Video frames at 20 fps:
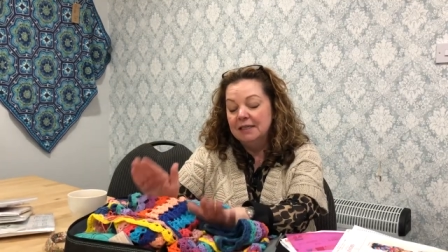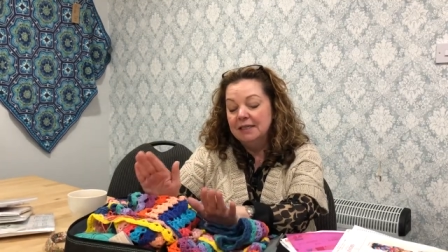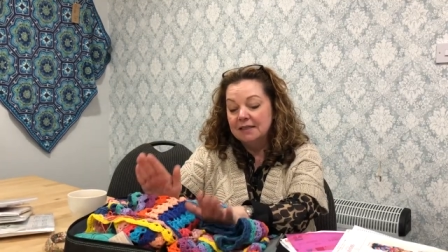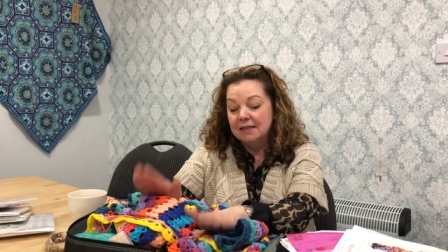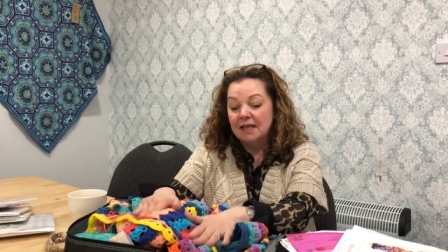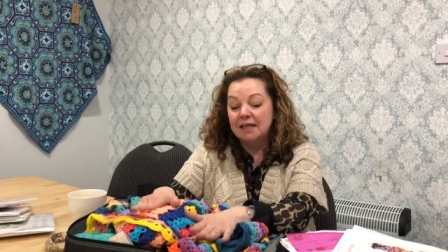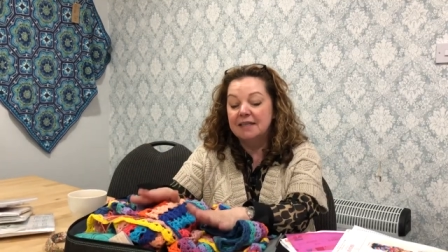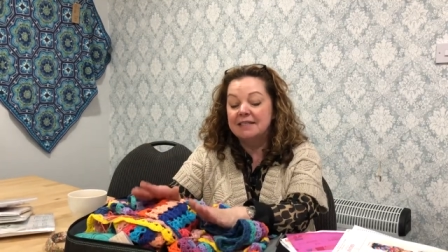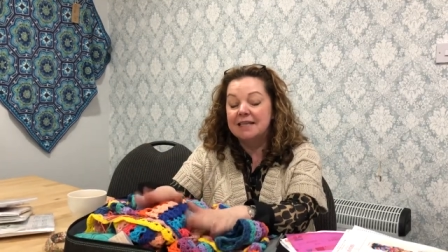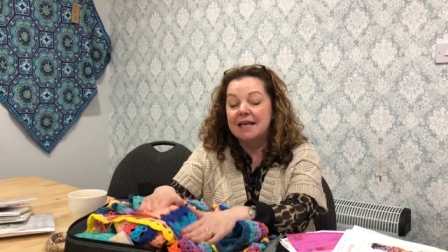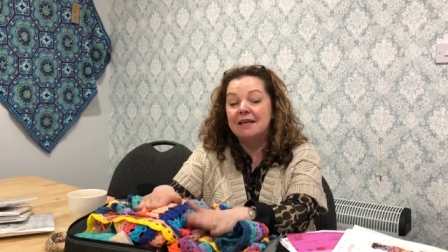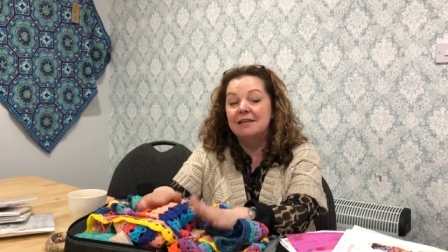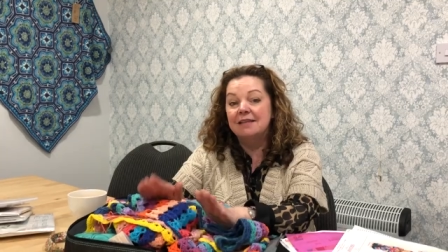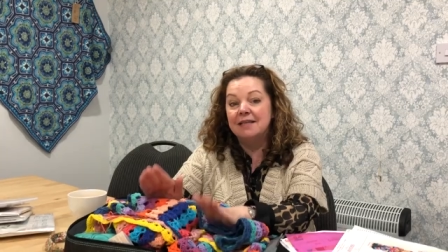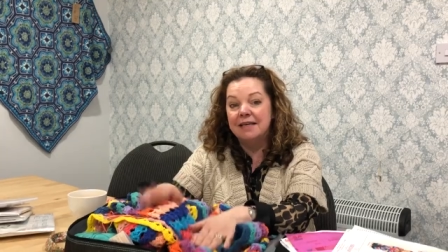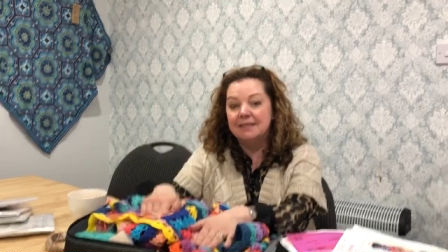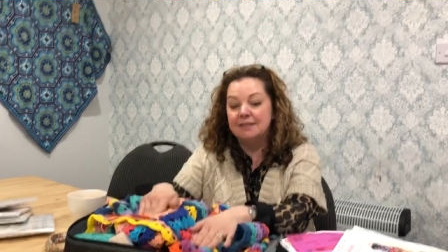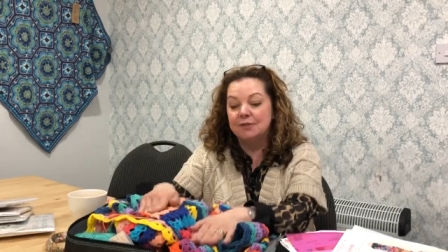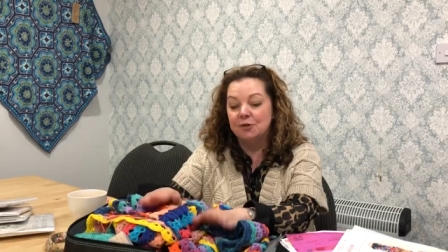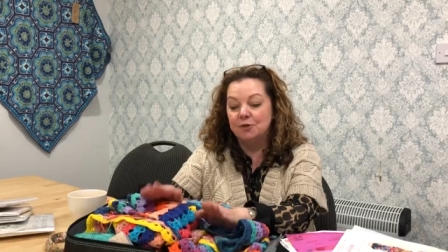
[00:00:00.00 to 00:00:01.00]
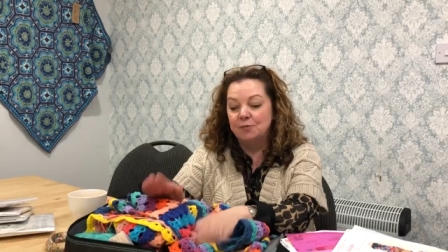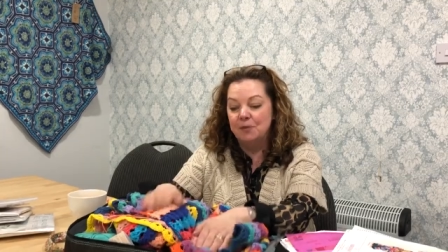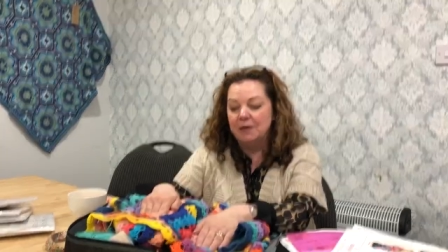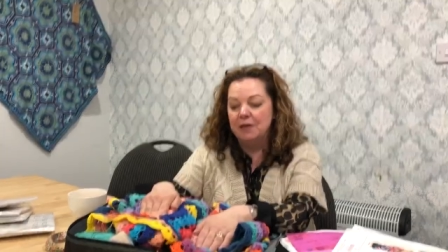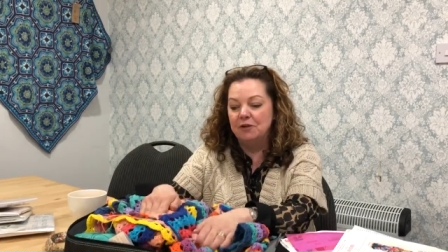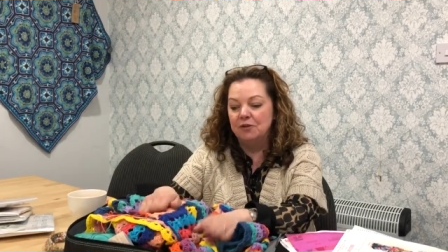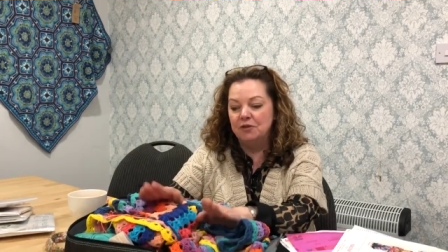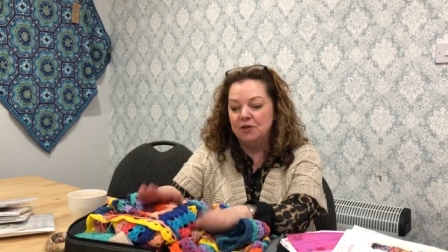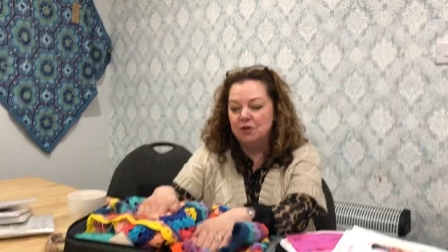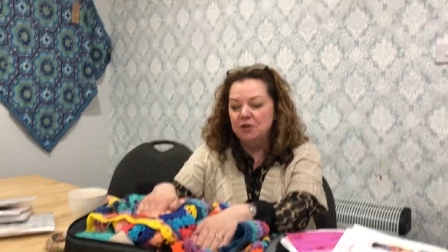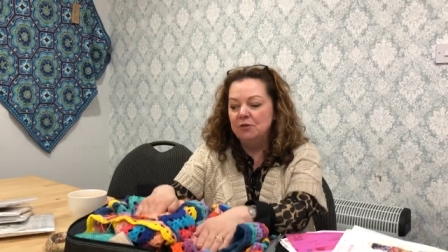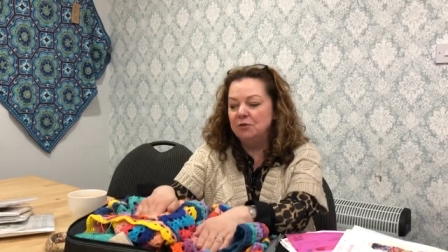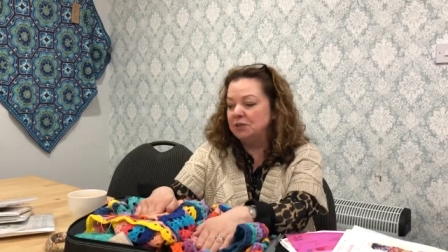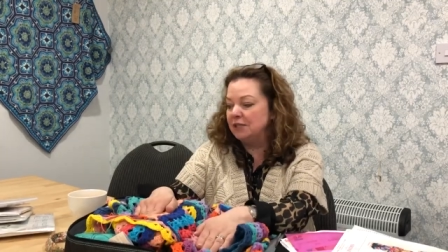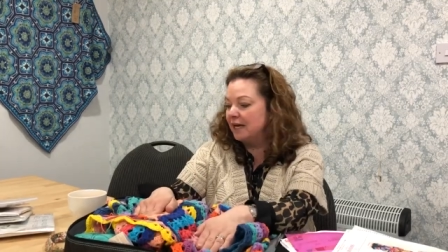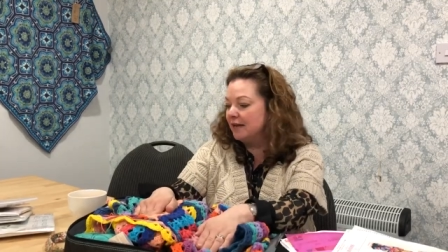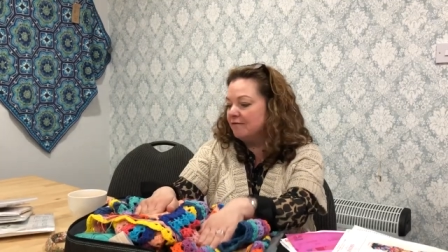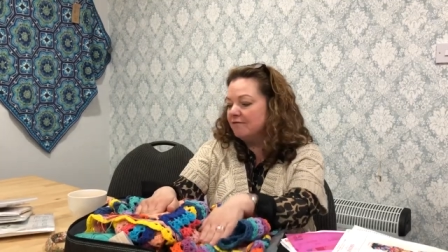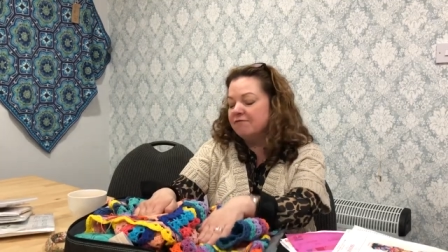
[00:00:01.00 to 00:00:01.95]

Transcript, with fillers: Like I say, this has been a huge hit.